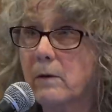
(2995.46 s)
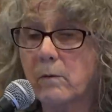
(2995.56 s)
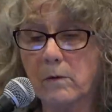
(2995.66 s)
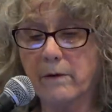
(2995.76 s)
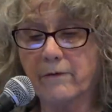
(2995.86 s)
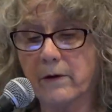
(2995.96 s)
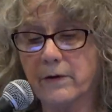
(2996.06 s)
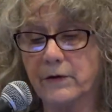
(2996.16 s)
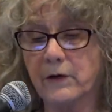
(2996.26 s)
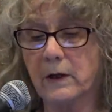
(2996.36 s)
Award for
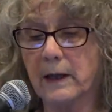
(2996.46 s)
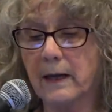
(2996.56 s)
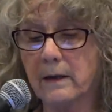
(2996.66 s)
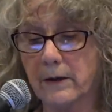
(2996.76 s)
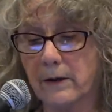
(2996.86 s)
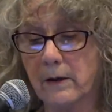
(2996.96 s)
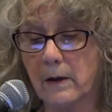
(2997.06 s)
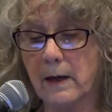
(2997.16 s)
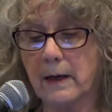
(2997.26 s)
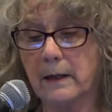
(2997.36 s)
his Collected.
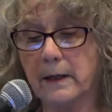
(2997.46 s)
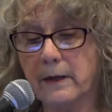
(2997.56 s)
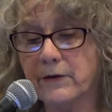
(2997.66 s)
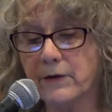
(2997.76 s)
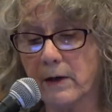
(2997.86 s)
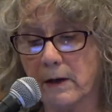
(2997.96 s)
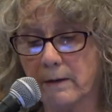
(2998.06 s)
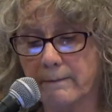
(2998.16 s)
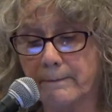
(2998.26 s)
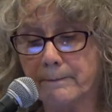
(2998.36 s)
And he said,